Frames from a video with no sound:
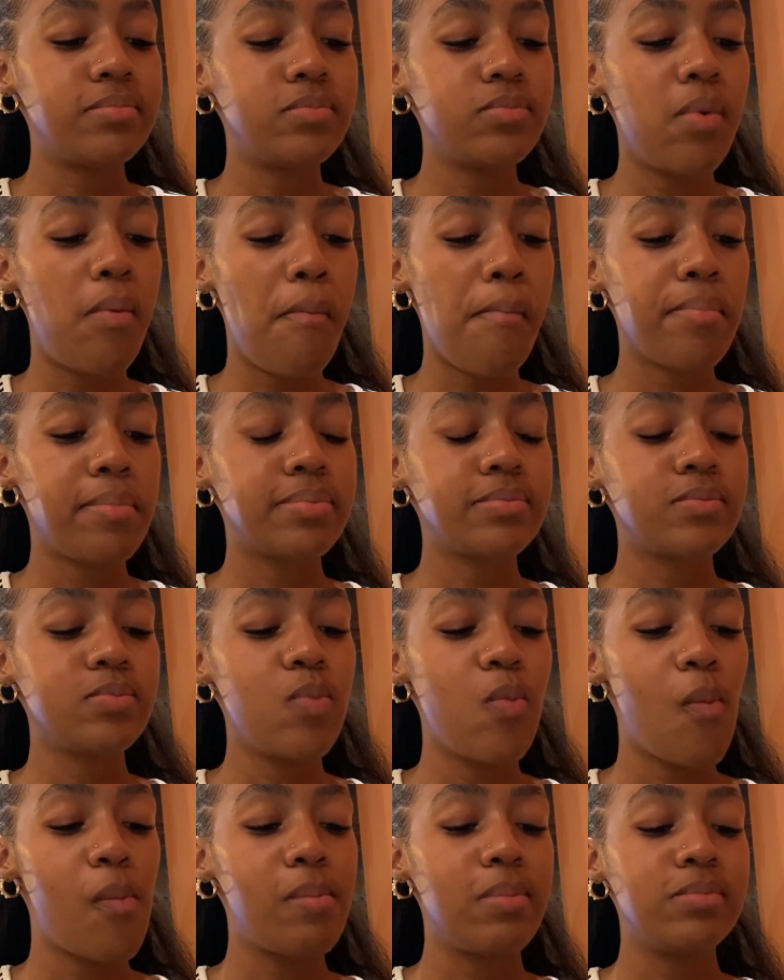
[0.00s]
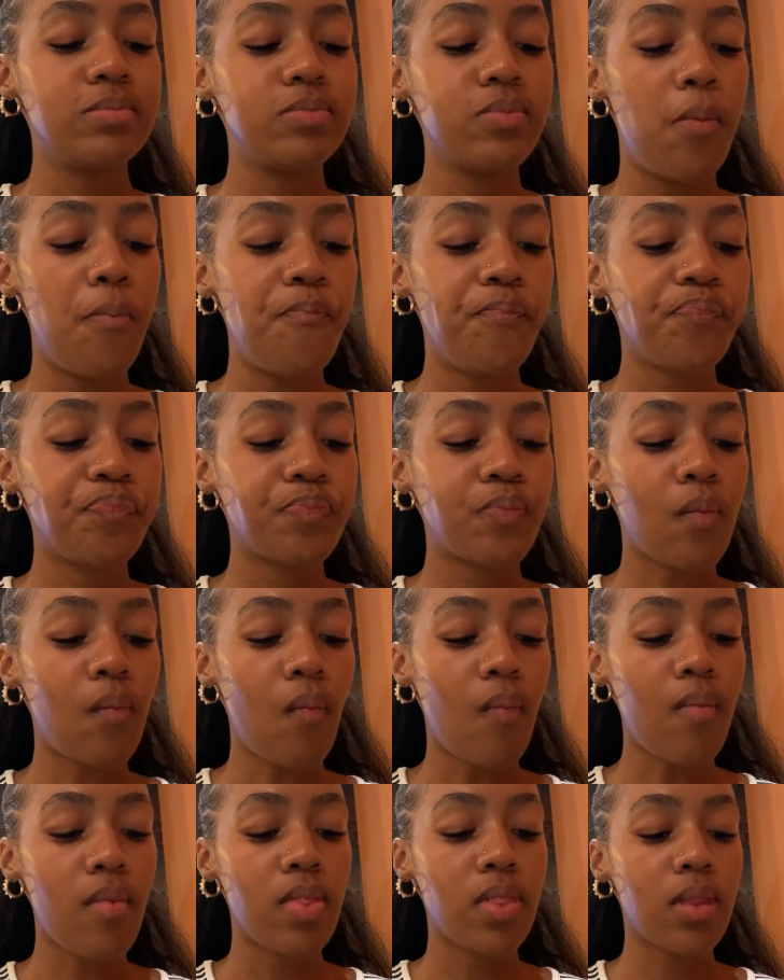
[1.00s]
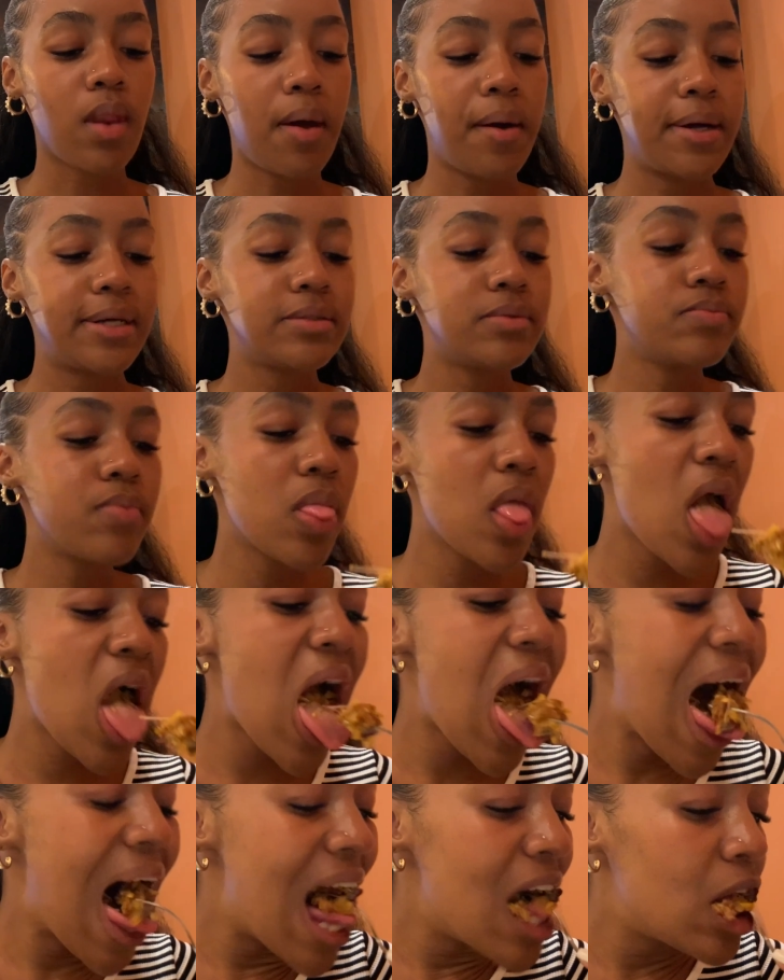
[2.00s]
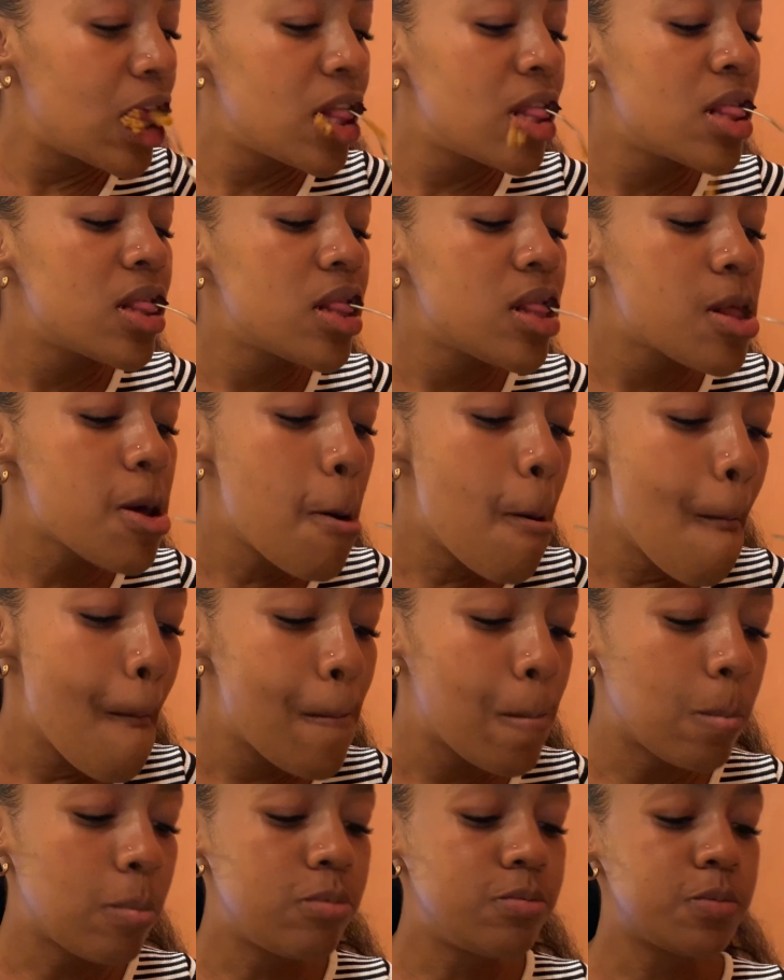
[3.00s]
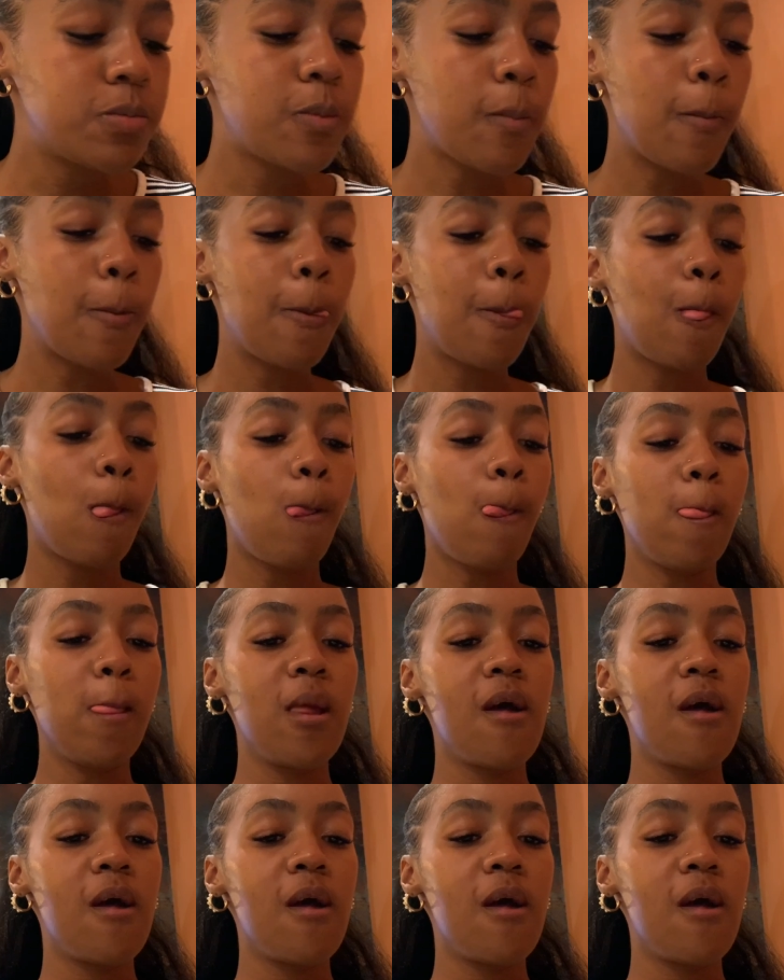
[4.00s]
just fuck your main bitch. That's just how I feel. just how I feel. Just how I feel.